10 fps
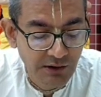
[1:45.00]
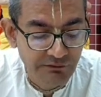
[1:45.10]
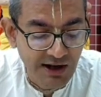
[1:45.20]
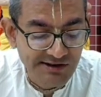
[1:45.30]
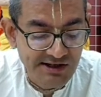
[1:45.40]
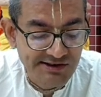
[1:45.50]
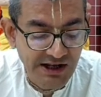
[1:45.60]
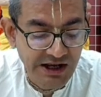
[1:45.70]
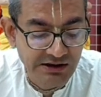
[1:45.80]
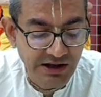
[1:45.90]
Vyasa is
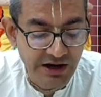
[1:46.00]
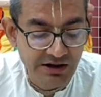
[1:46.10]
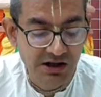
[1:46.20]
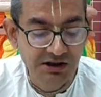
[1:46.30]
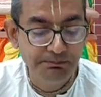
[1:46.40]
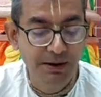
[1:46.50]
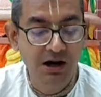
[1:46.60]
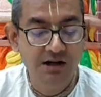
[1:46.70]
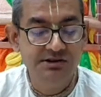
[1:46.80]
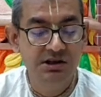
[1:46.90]
saying that in the
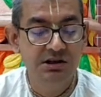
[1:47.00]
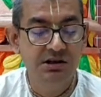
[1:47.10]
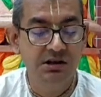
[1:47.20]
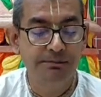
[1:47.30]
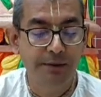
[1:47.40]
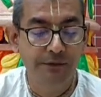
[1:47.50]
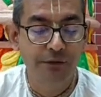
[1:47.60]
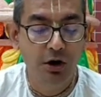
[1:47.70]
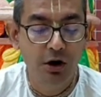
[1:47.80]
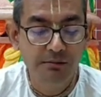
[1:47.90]
past Indra
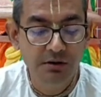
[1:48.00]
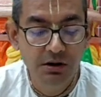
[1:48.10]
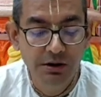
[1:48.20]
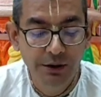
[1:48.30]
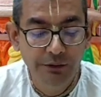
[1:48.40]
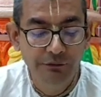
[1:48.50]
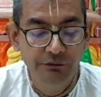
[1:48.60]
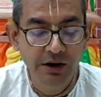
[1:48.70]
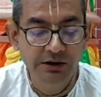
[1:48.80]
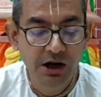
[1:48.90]
performed
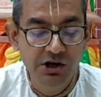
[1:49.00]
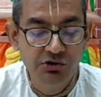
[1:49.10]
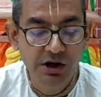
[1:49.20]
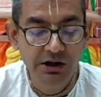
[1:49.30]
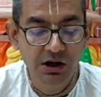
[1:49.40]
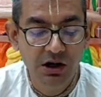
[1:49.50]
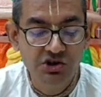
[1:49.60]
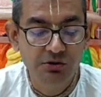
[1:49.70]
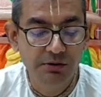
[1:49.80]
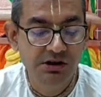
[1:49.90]
100
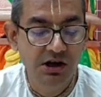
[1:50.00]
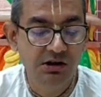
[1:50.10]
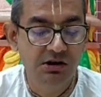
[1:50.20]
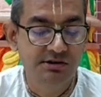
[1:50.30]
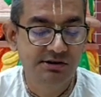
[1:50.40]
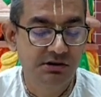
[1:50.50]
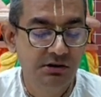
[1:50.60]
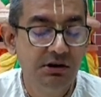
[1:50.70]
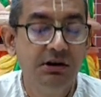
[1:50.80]
Ashwamedh Yajnas,